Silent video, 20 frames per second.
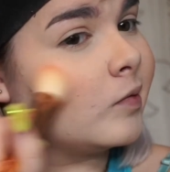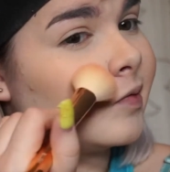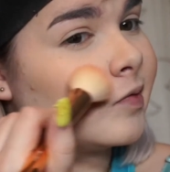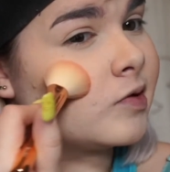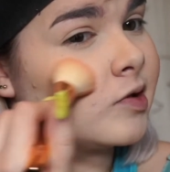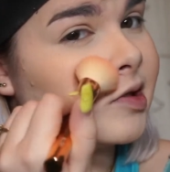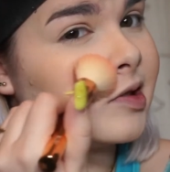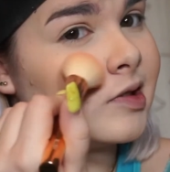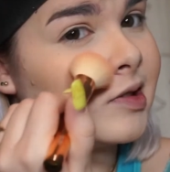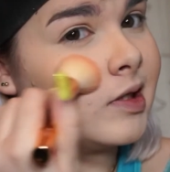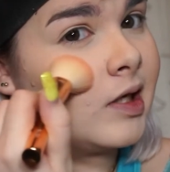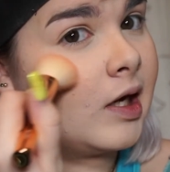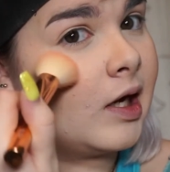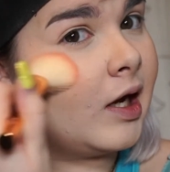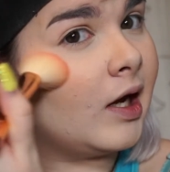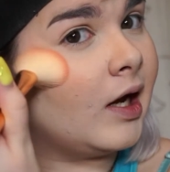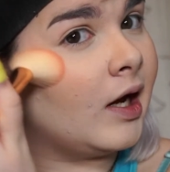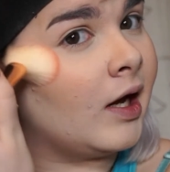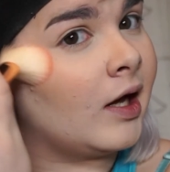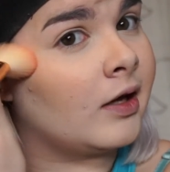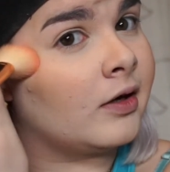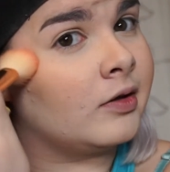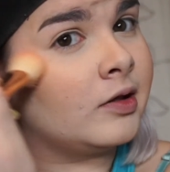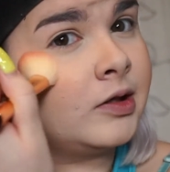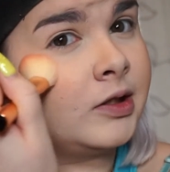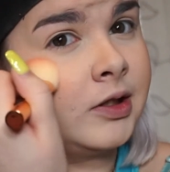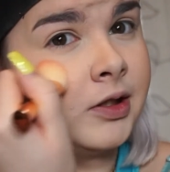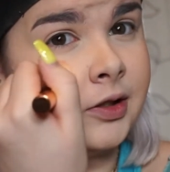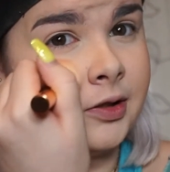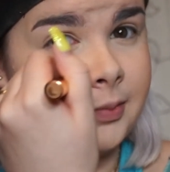Just to add a
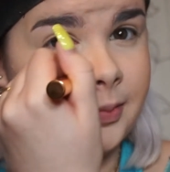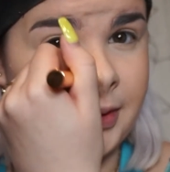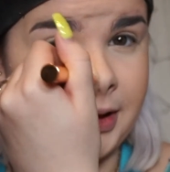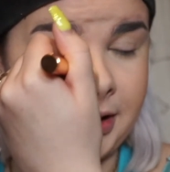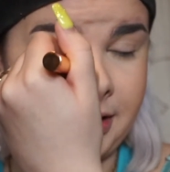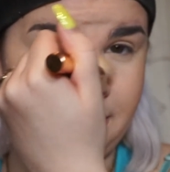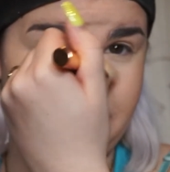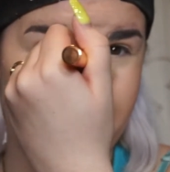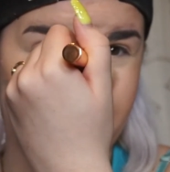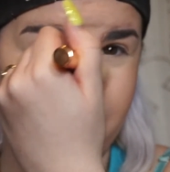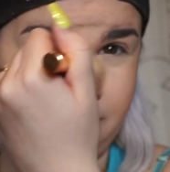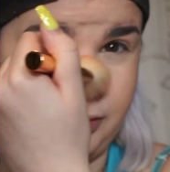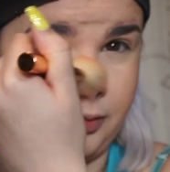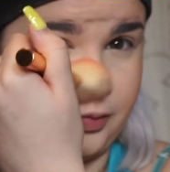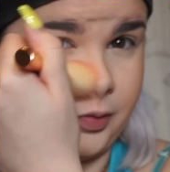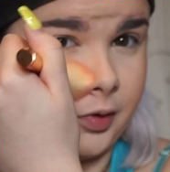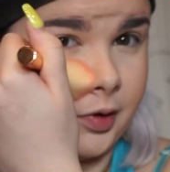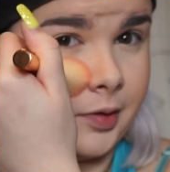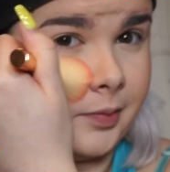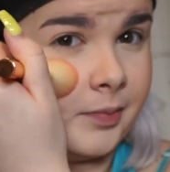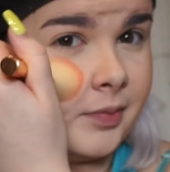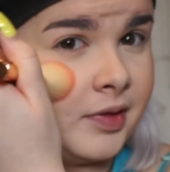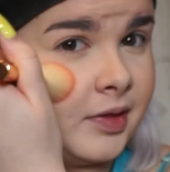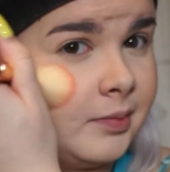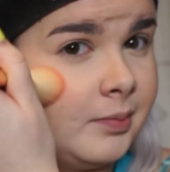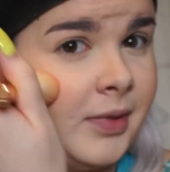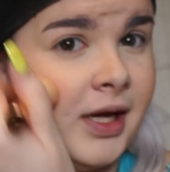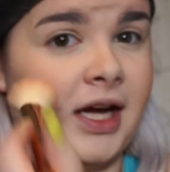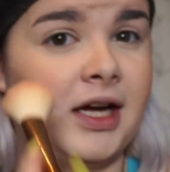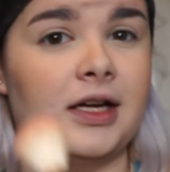little bit of warmth
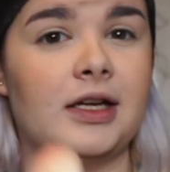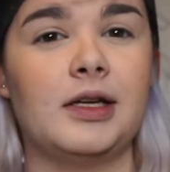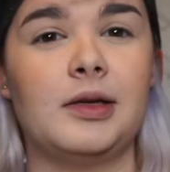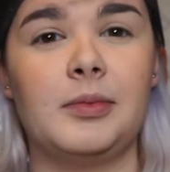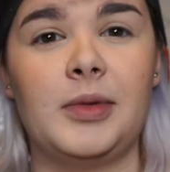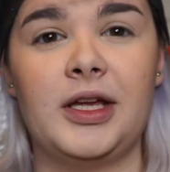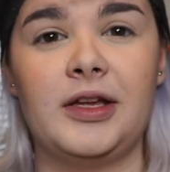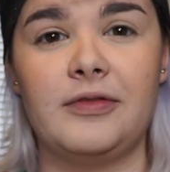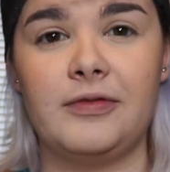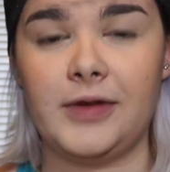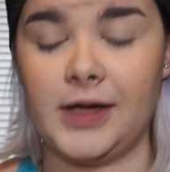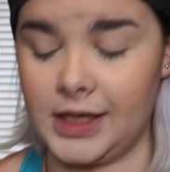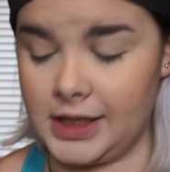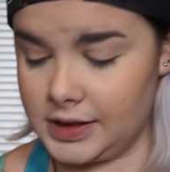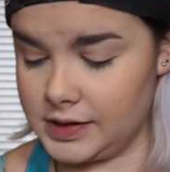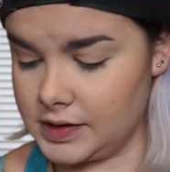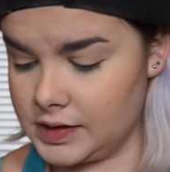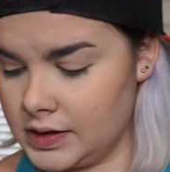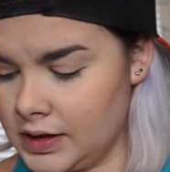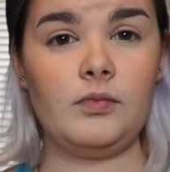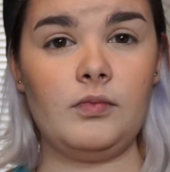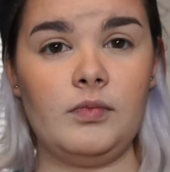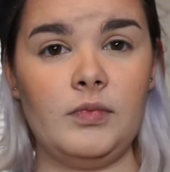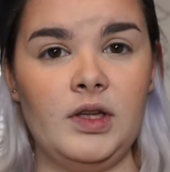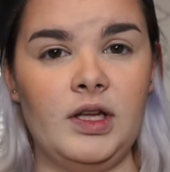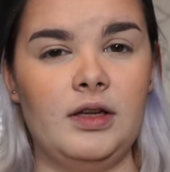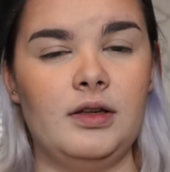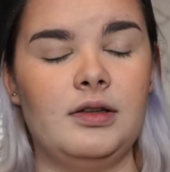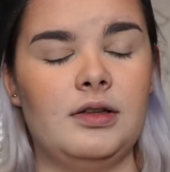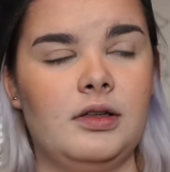back into my face.
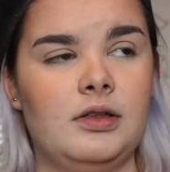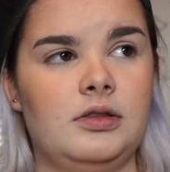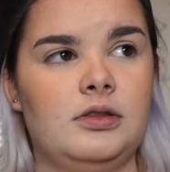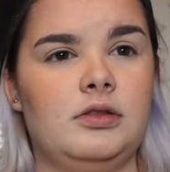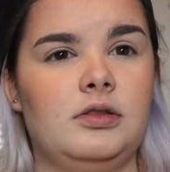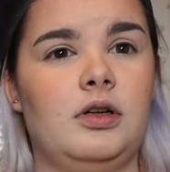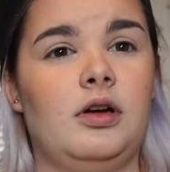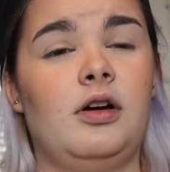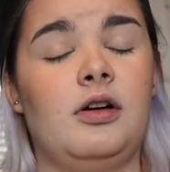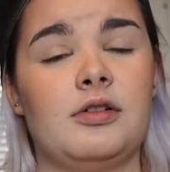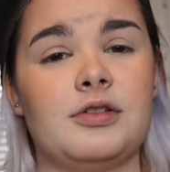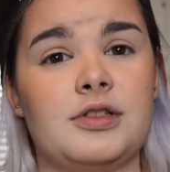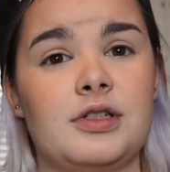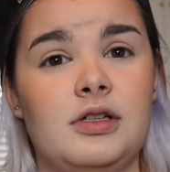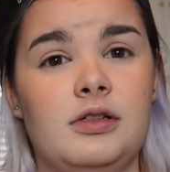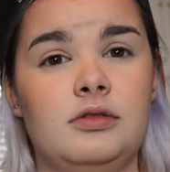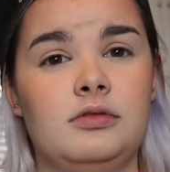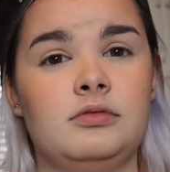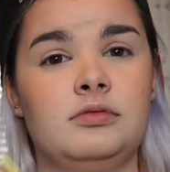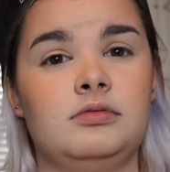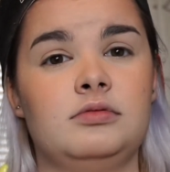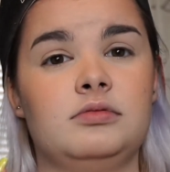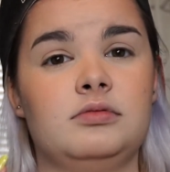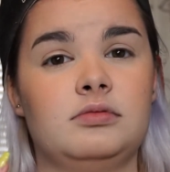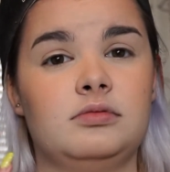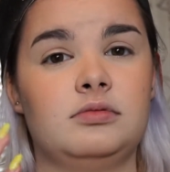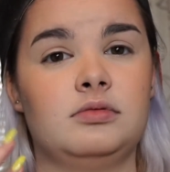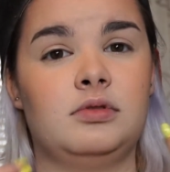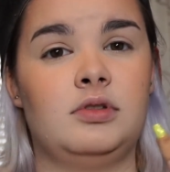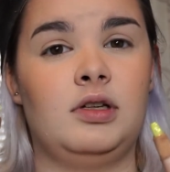Also,
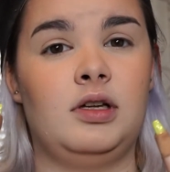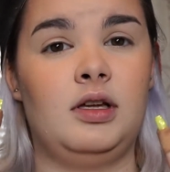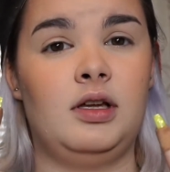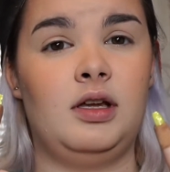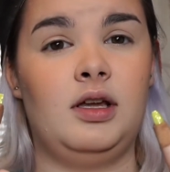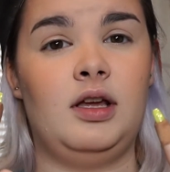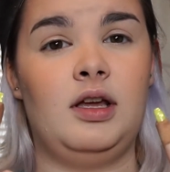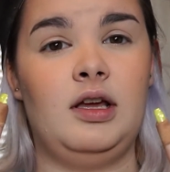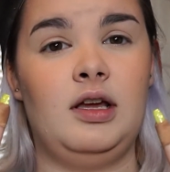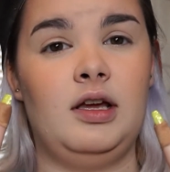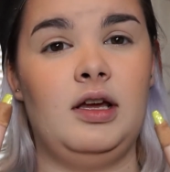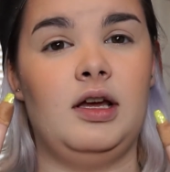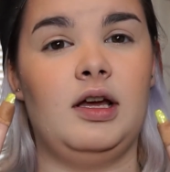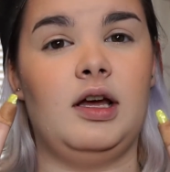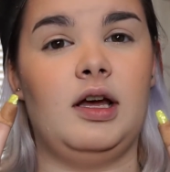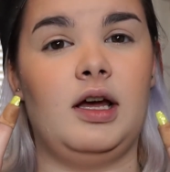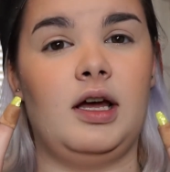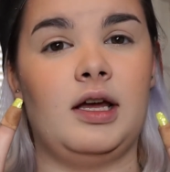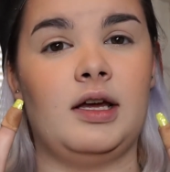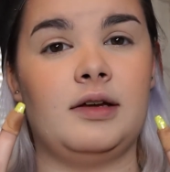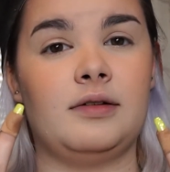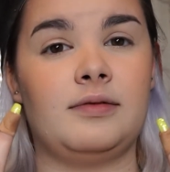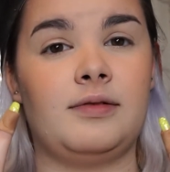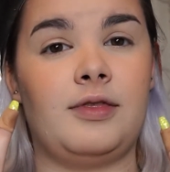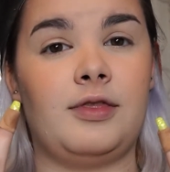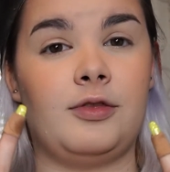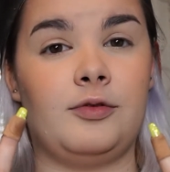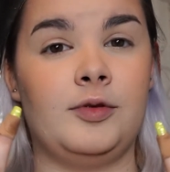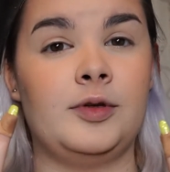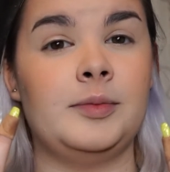I have
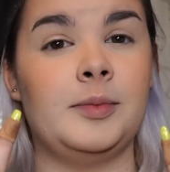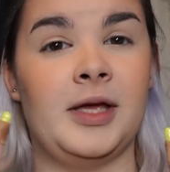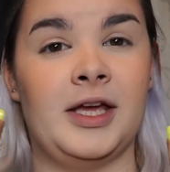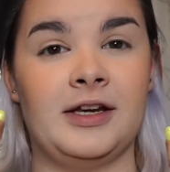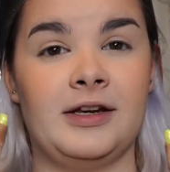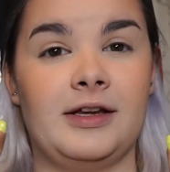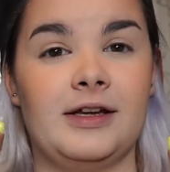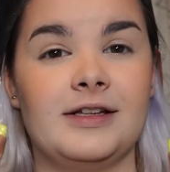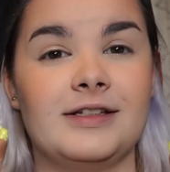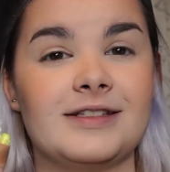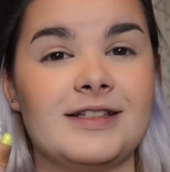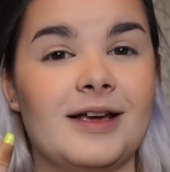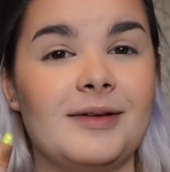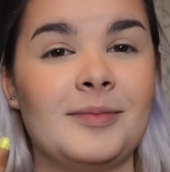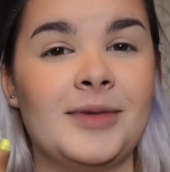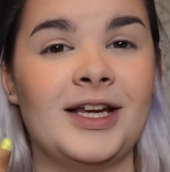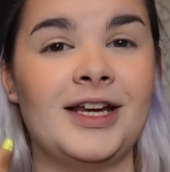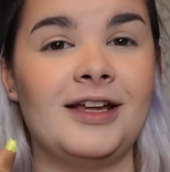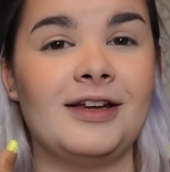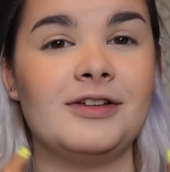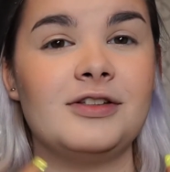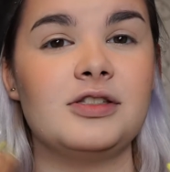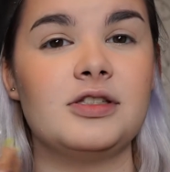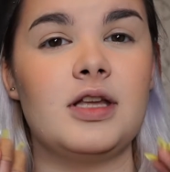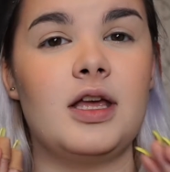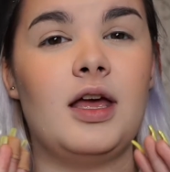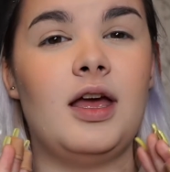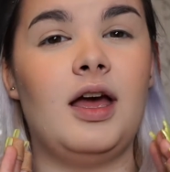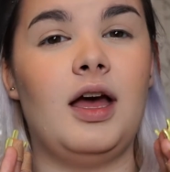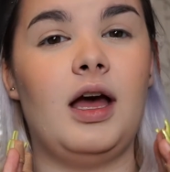3 band-aids on my nails.
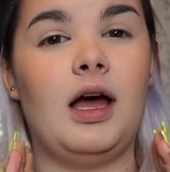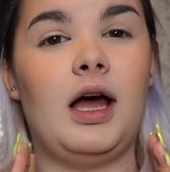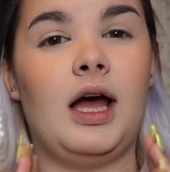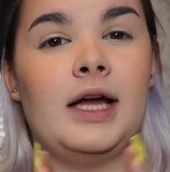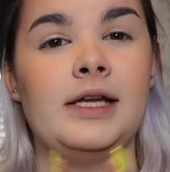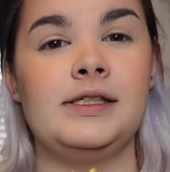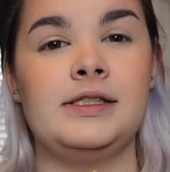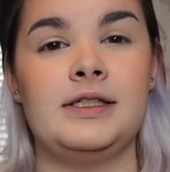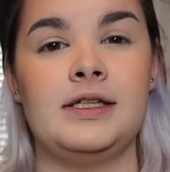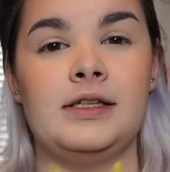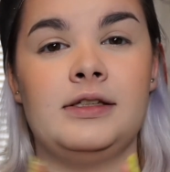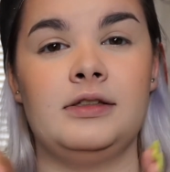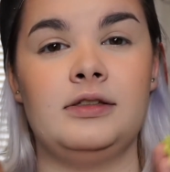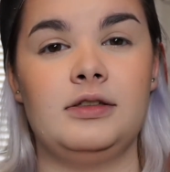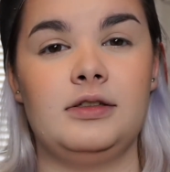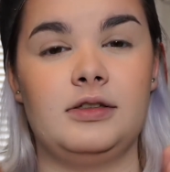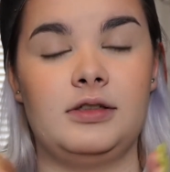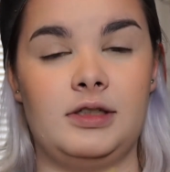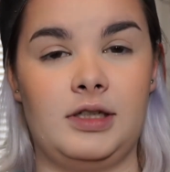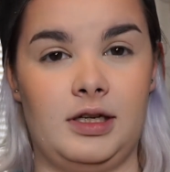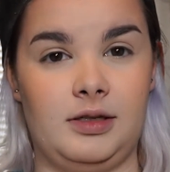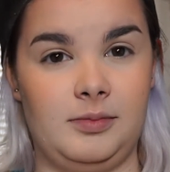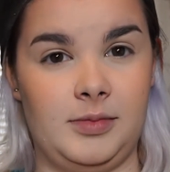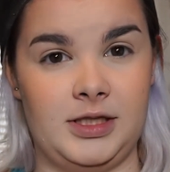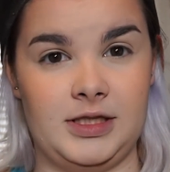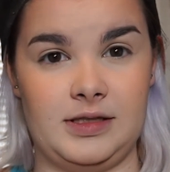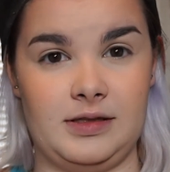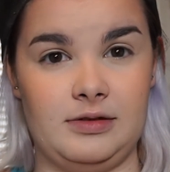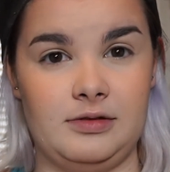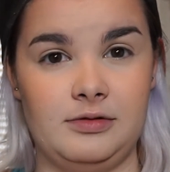I didn't cut
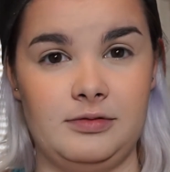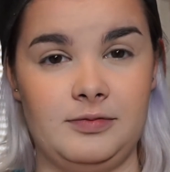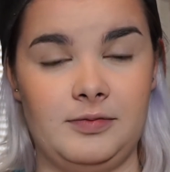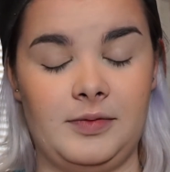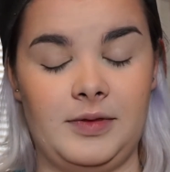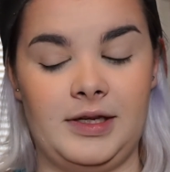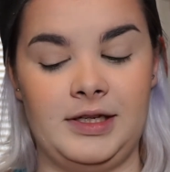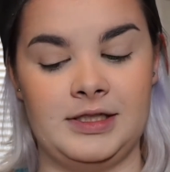myself.